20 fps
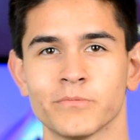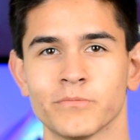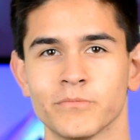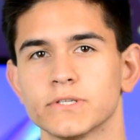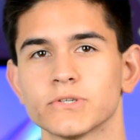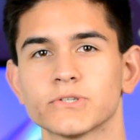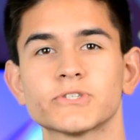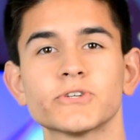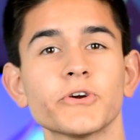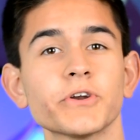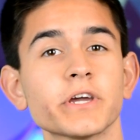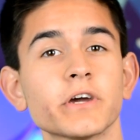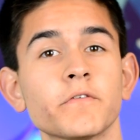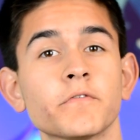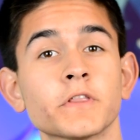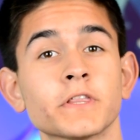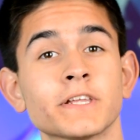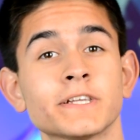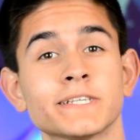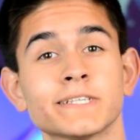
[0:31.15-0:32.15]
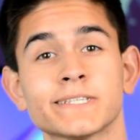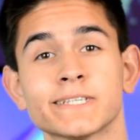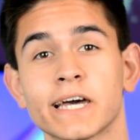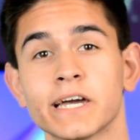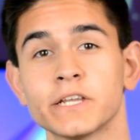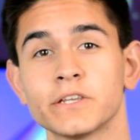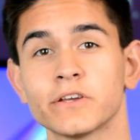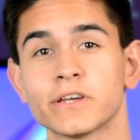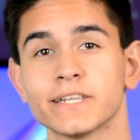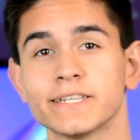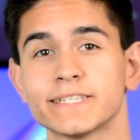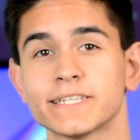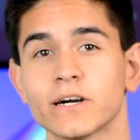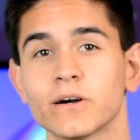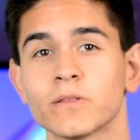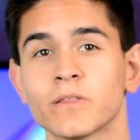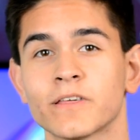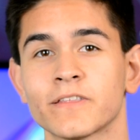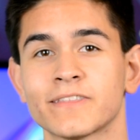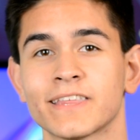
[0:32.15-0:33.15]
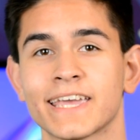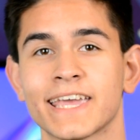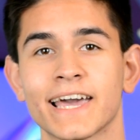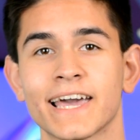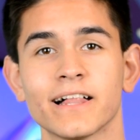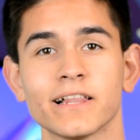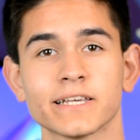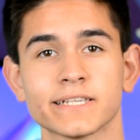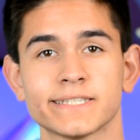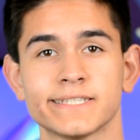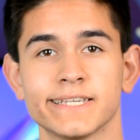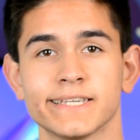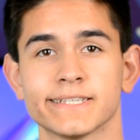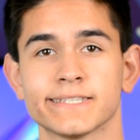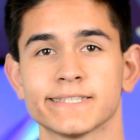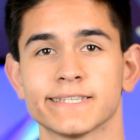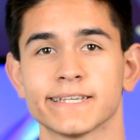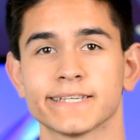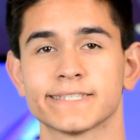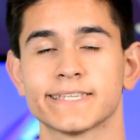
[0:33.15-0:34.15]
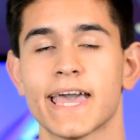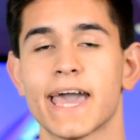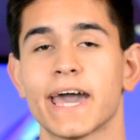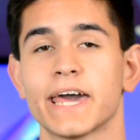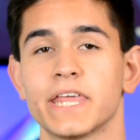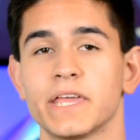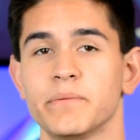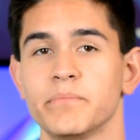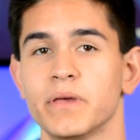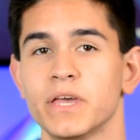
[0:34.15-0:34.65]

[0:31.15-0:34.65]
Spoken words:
So starting off with the design, you can tell that the Galaxy S6 had a